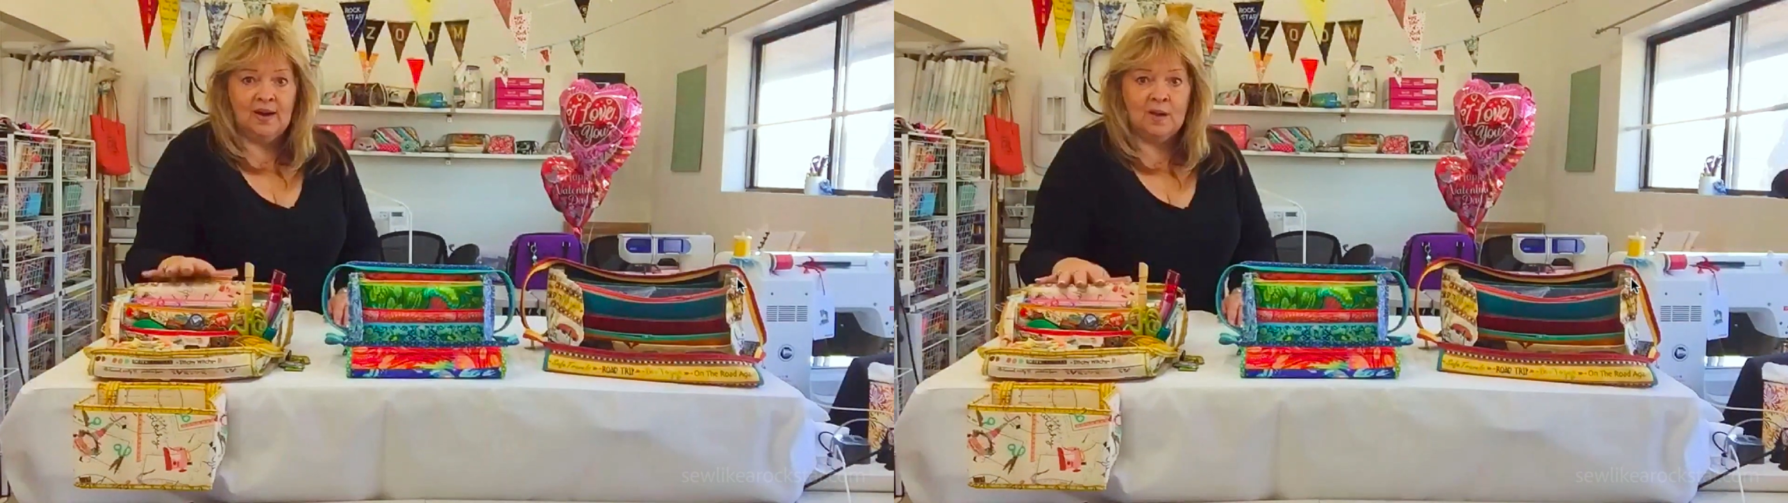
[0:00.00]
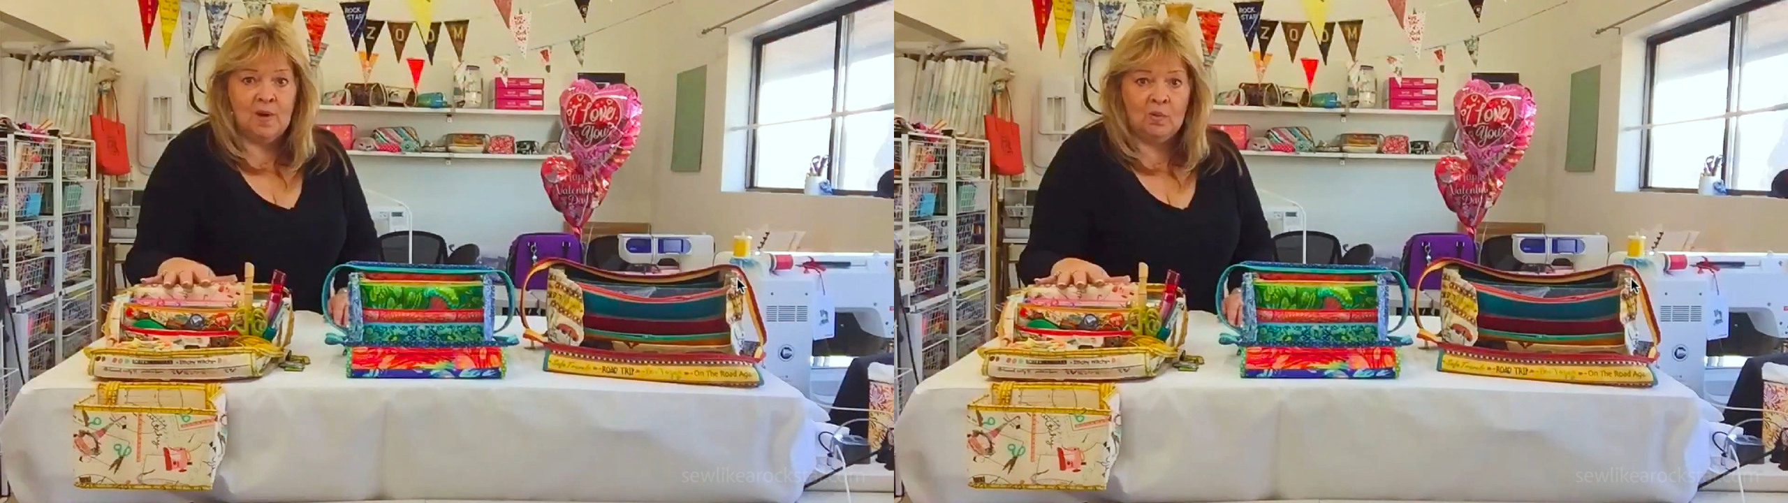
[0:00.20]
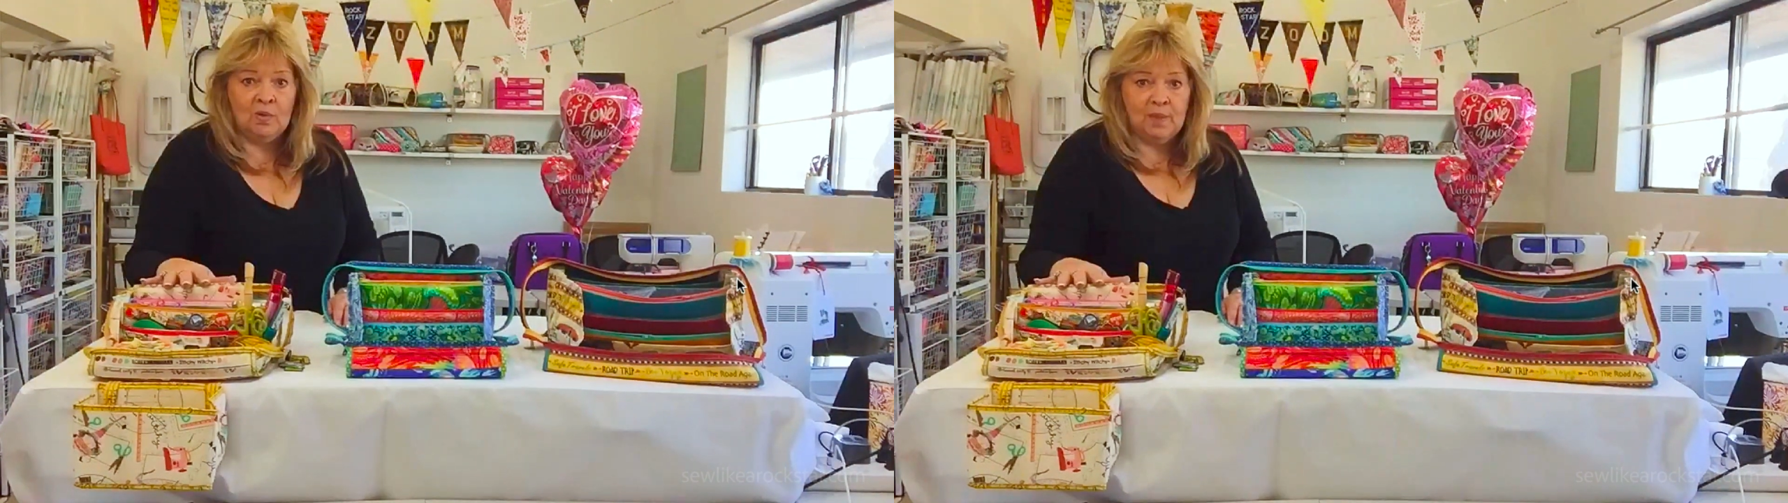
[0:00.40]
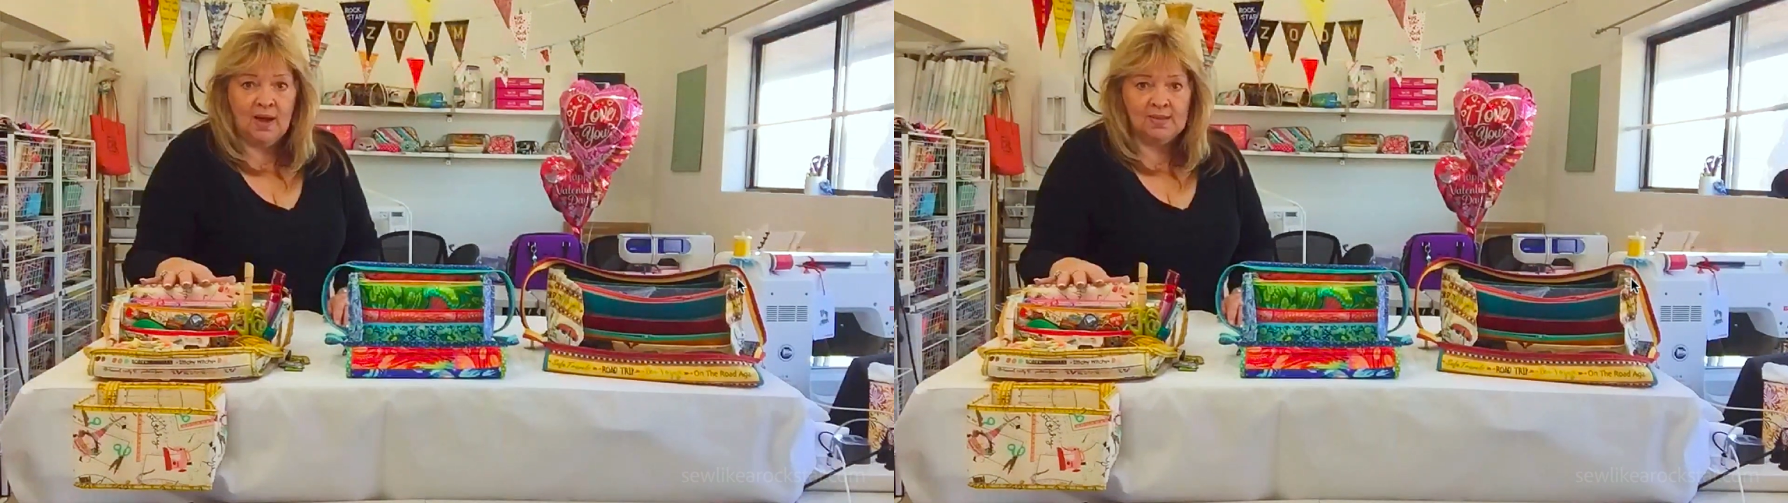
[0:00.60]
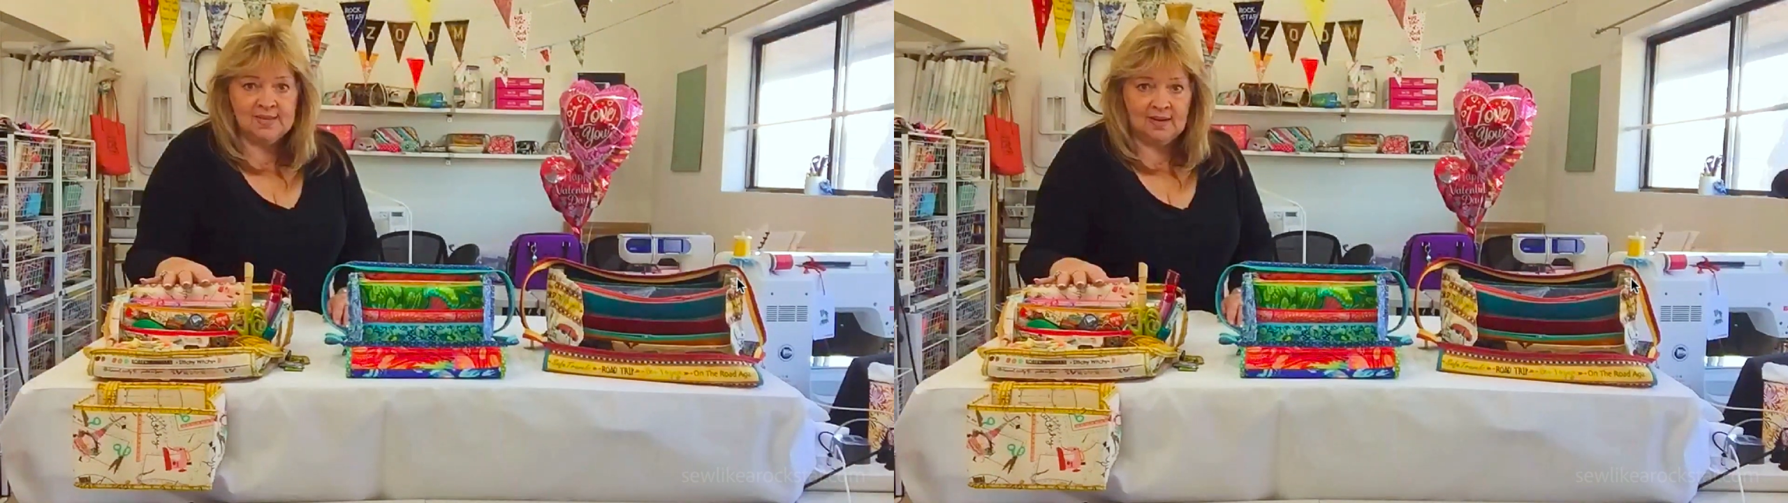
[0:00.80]
to come out with
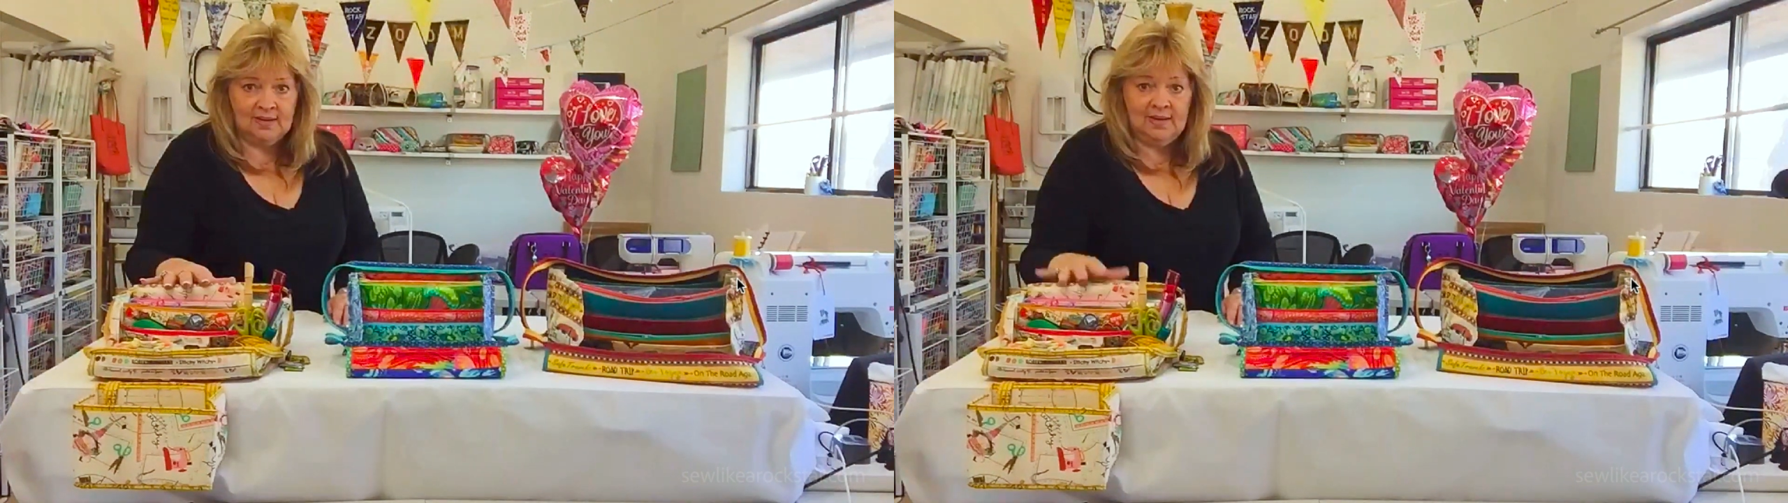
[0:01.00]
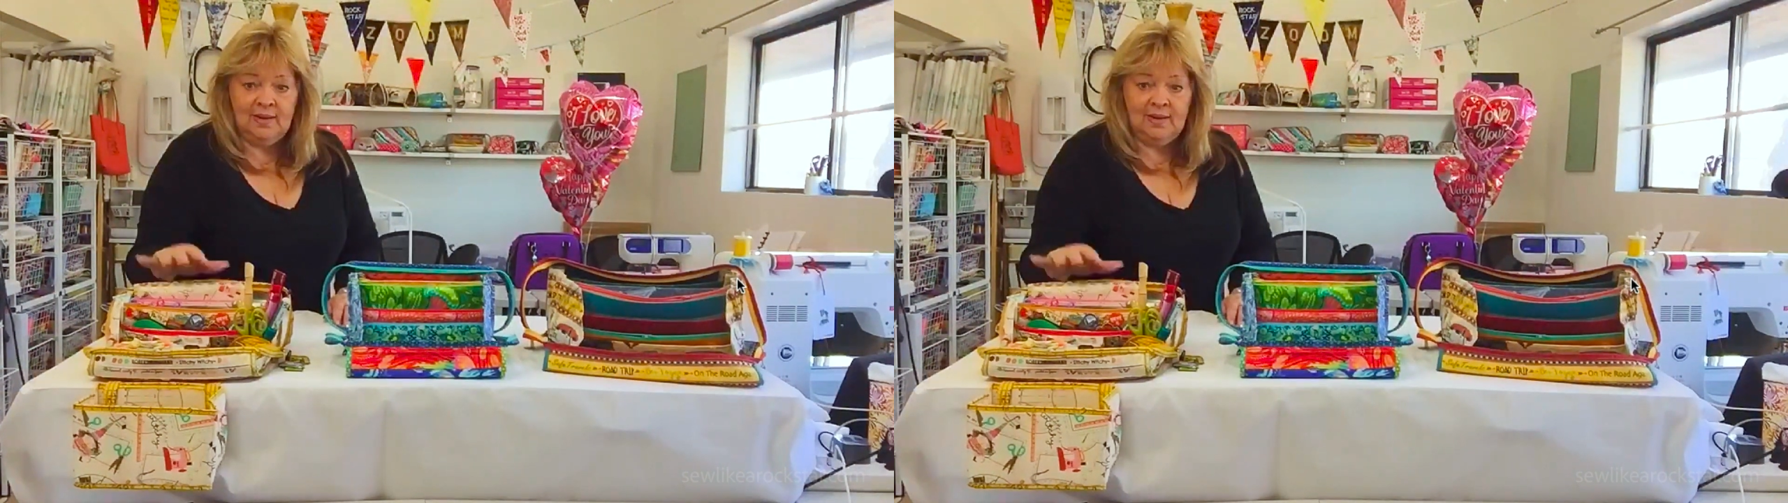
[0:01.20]
Bonza.